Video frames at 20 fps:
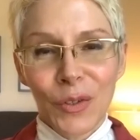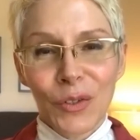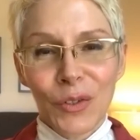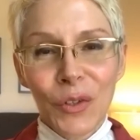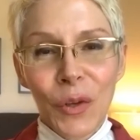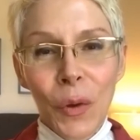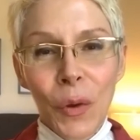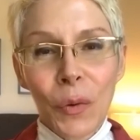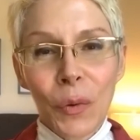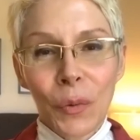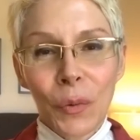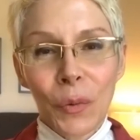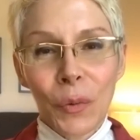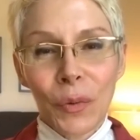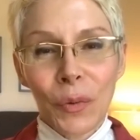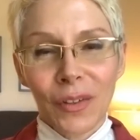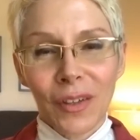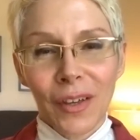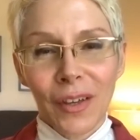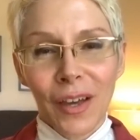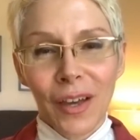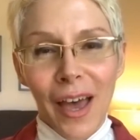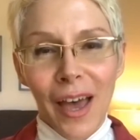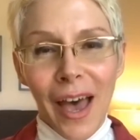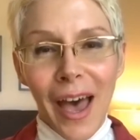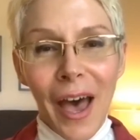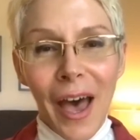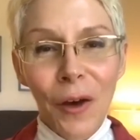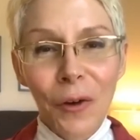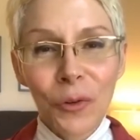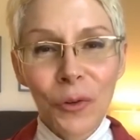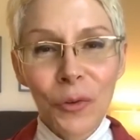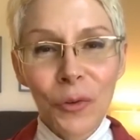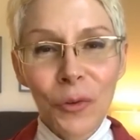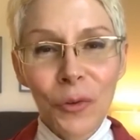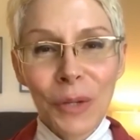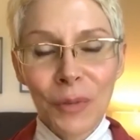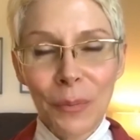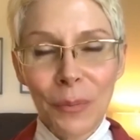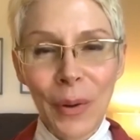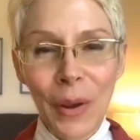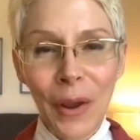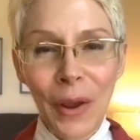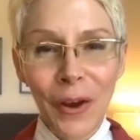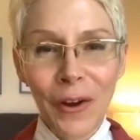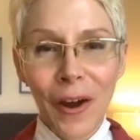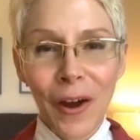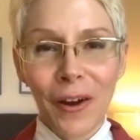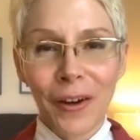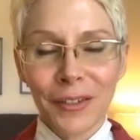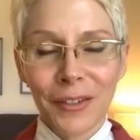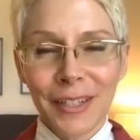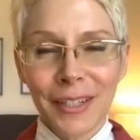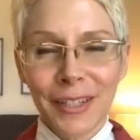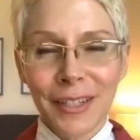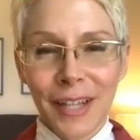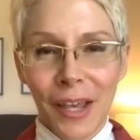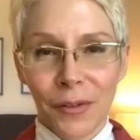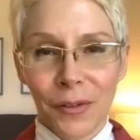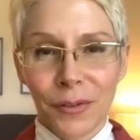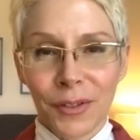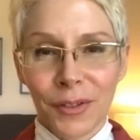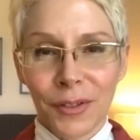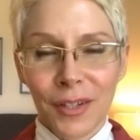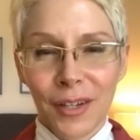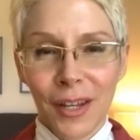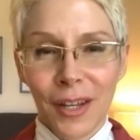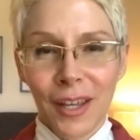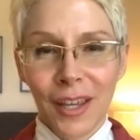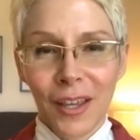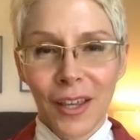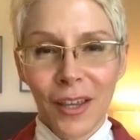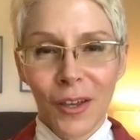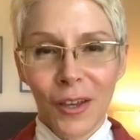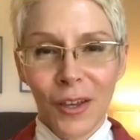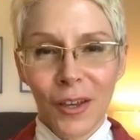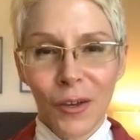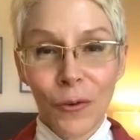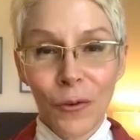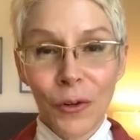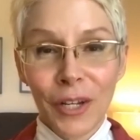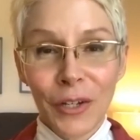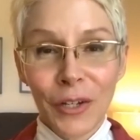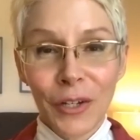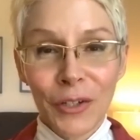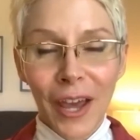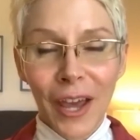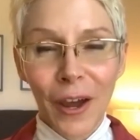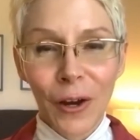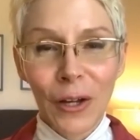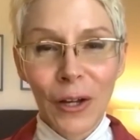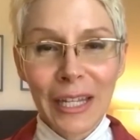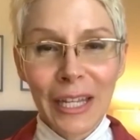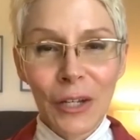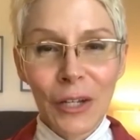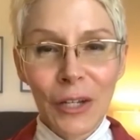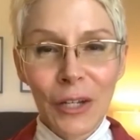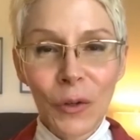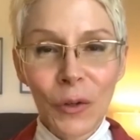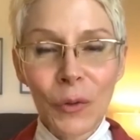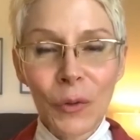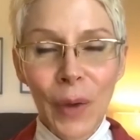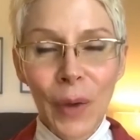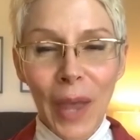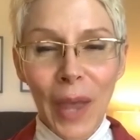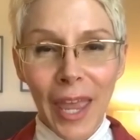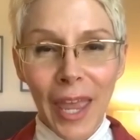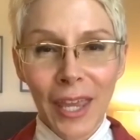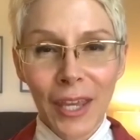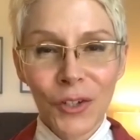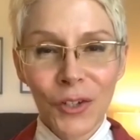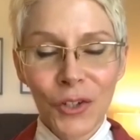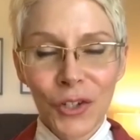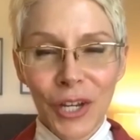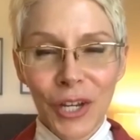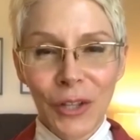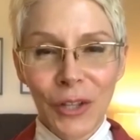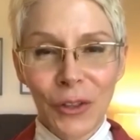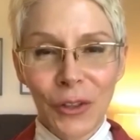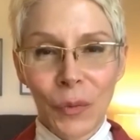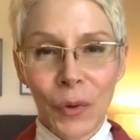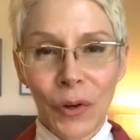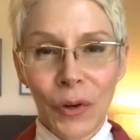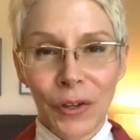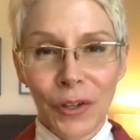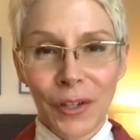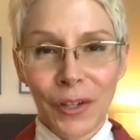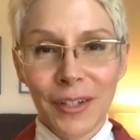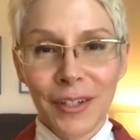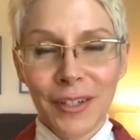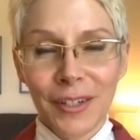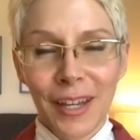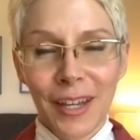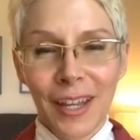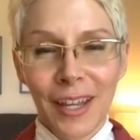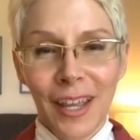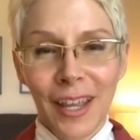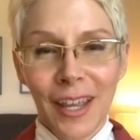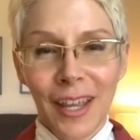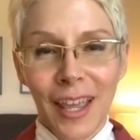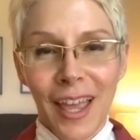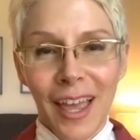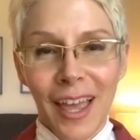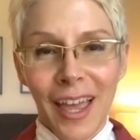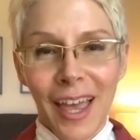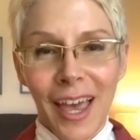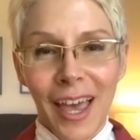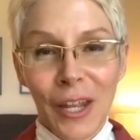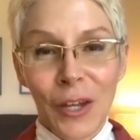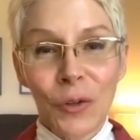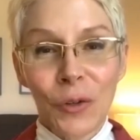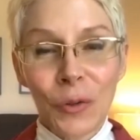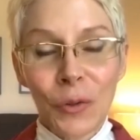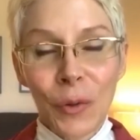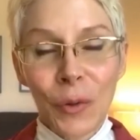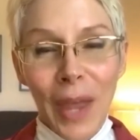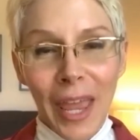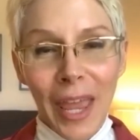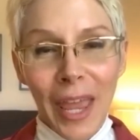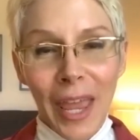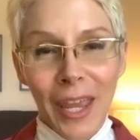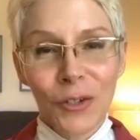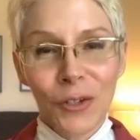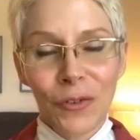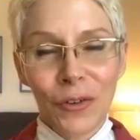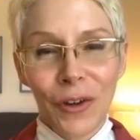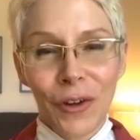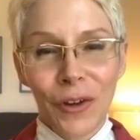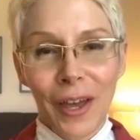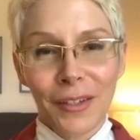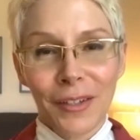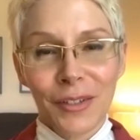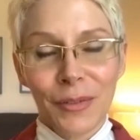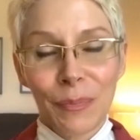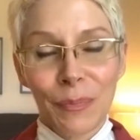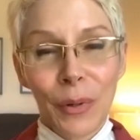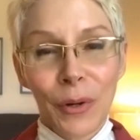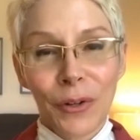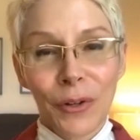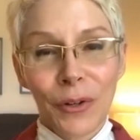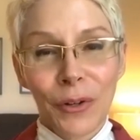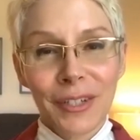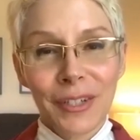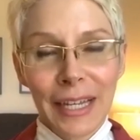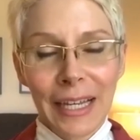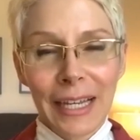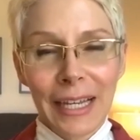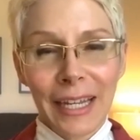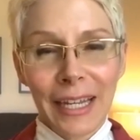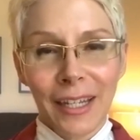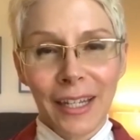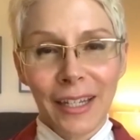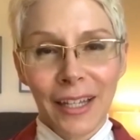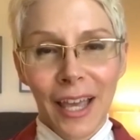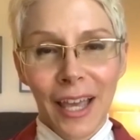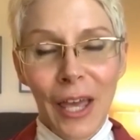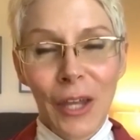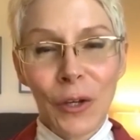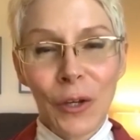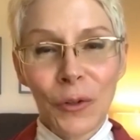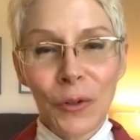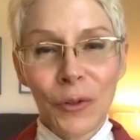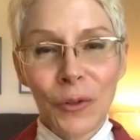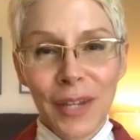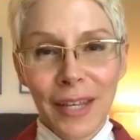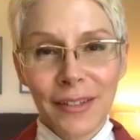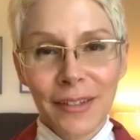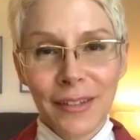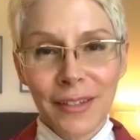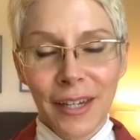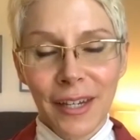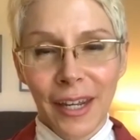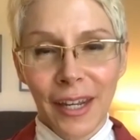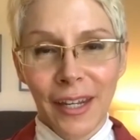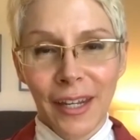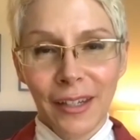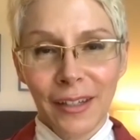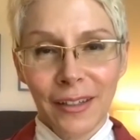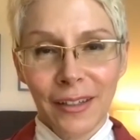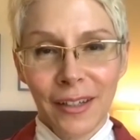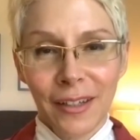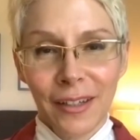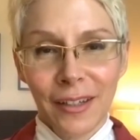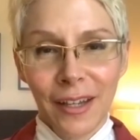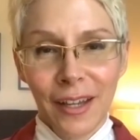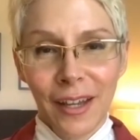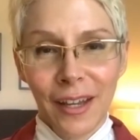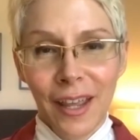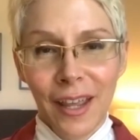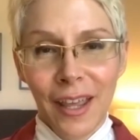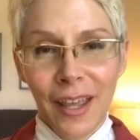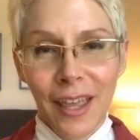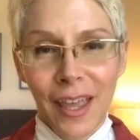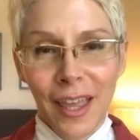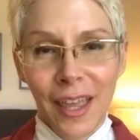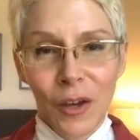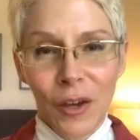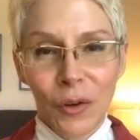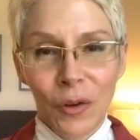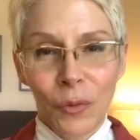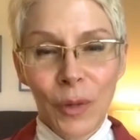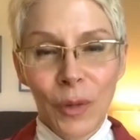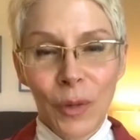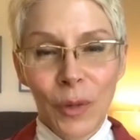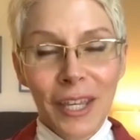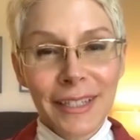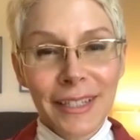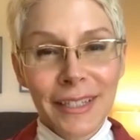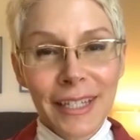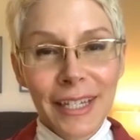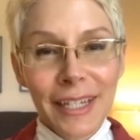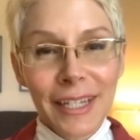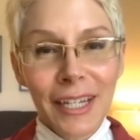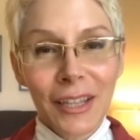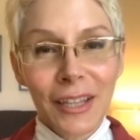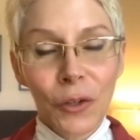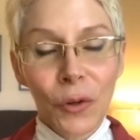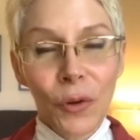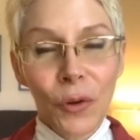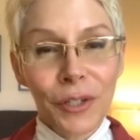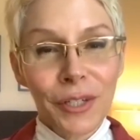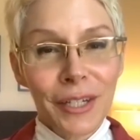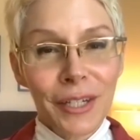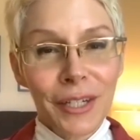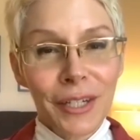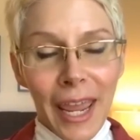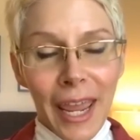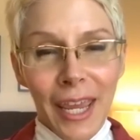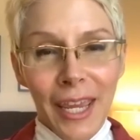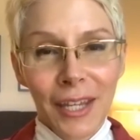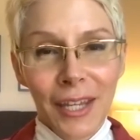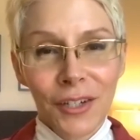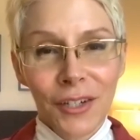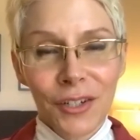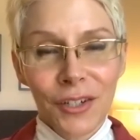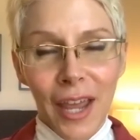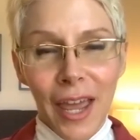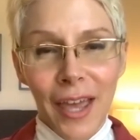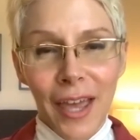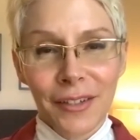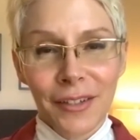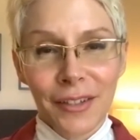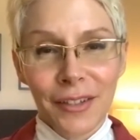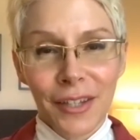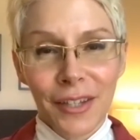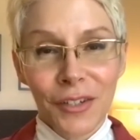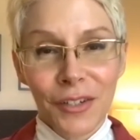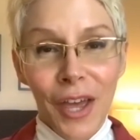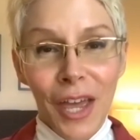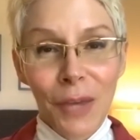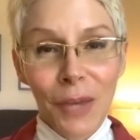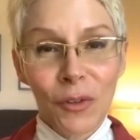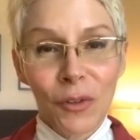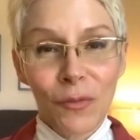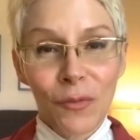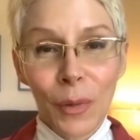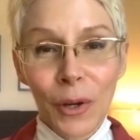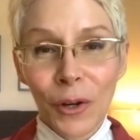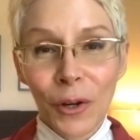So, how do we prepare ourselves for an entirely new age in the world and a new age for us personally, a new destiny? We can see the golden age as the time of